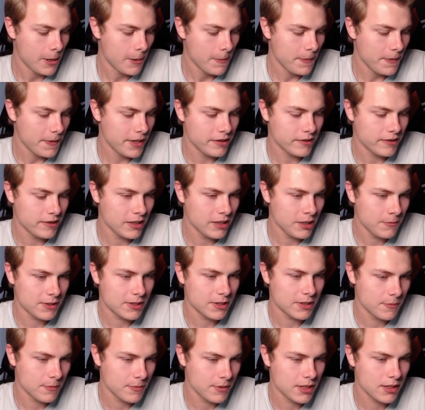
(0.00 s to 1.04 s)
it
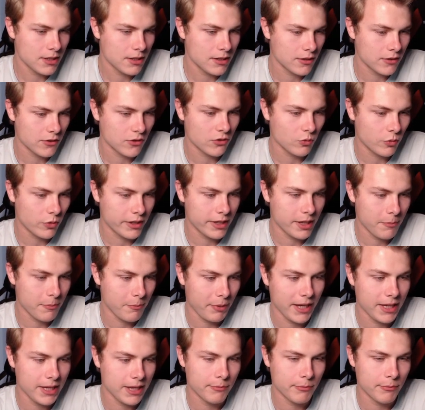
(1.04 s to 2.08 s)
seems to me this is where they
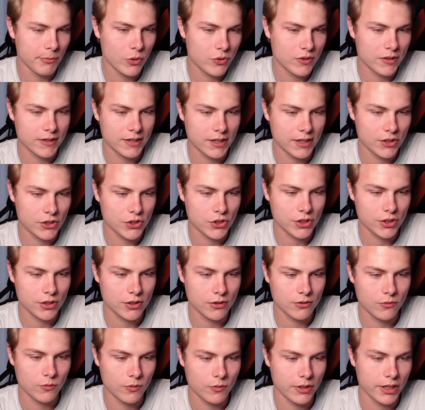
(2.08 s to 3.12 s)
pay the most
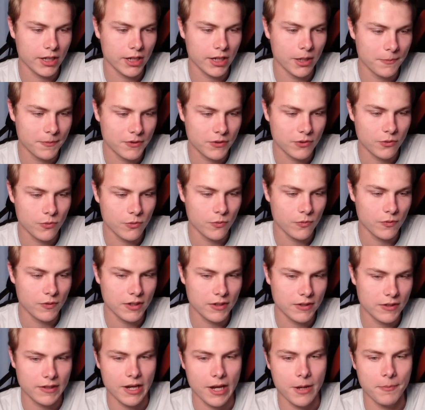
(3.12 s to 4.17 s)
attention when it comes to
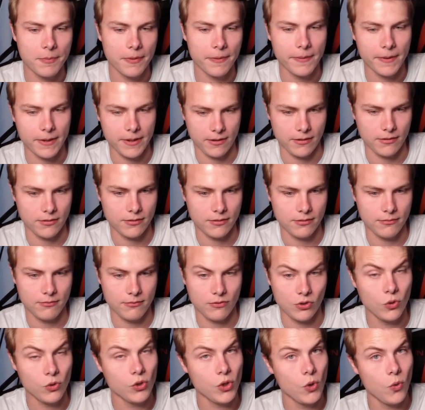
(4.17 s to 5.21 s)
these type of things.
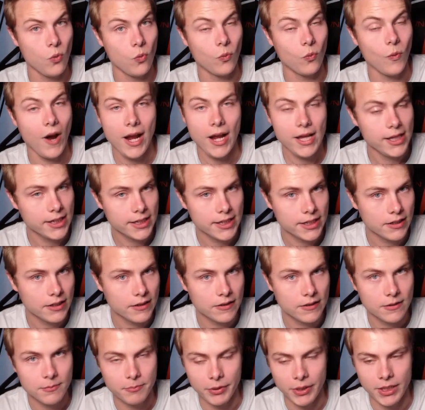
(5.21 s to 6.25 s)
Don't know why that
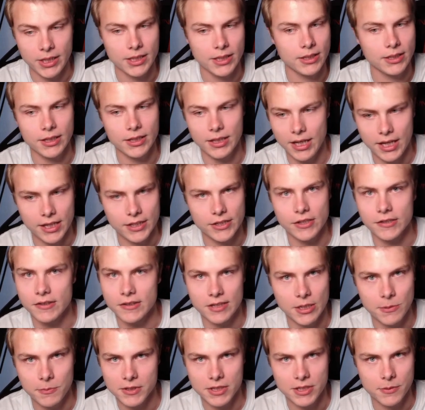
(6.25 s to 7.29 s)
is, but it
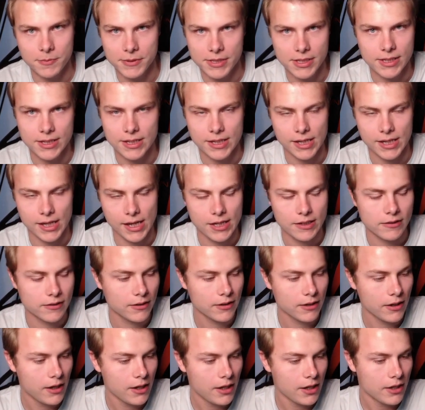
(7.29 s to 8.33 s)
just seems to be the
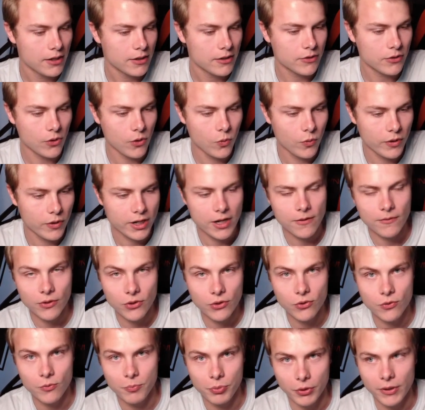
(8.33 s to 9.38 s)
case. So whenever
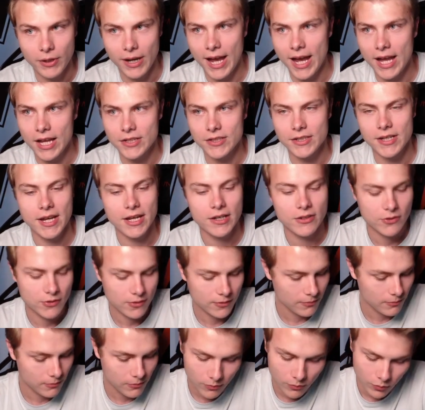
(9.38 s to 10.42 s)
you put
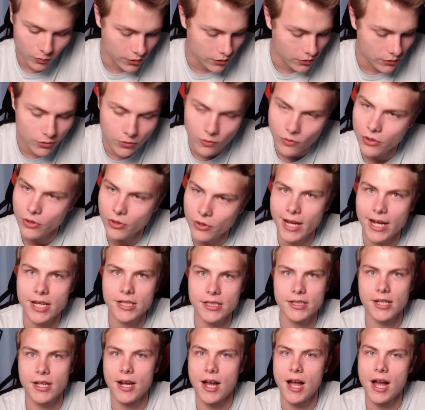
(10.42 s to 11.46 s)
hashtags, when you do your
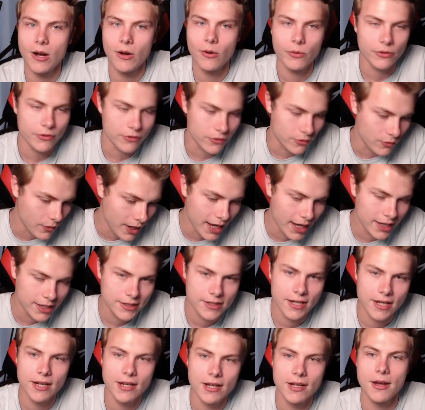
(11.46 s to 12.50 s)
hashtag Hot Wheels, do
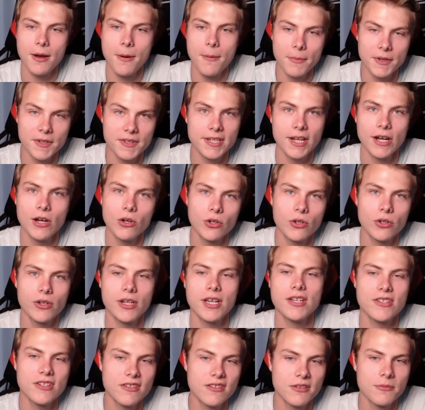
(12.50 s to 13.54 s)
hashtag Mattel
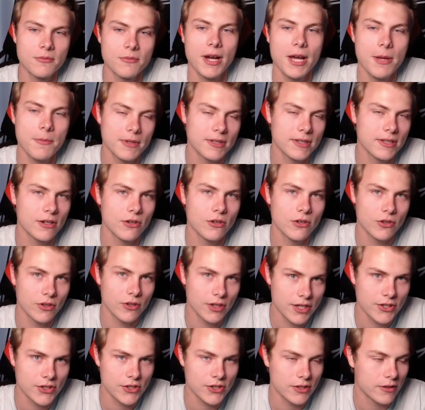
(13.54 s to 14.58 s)
Creations and My Mattel
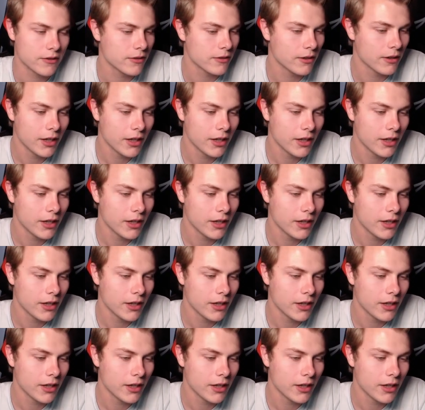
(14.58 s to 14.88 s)
Creations.